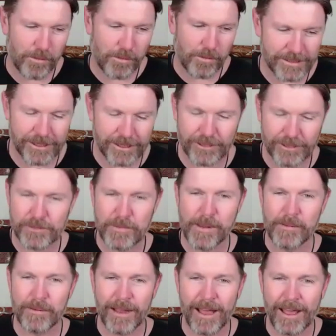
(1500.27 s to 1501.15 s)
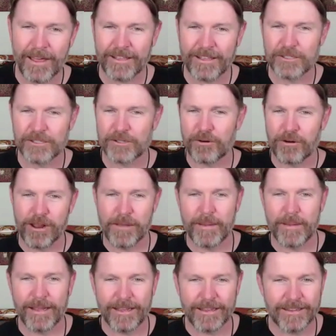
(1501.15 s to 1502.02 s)
there's lots of people out there
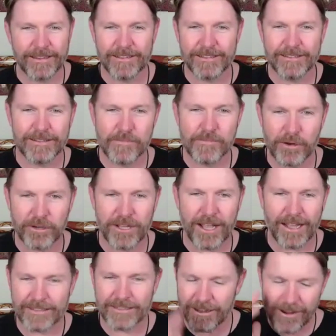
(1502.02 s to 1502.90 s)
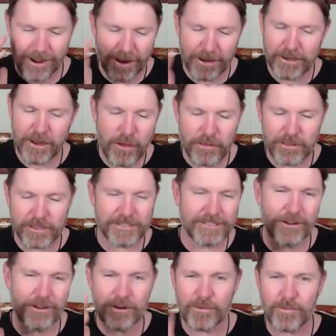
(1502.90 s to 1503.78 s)
screaming at the podcast, going, "Oh, I know
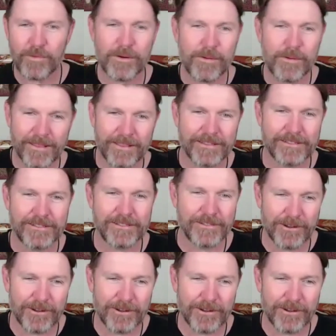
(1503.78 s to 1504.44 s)
this song. What about this song?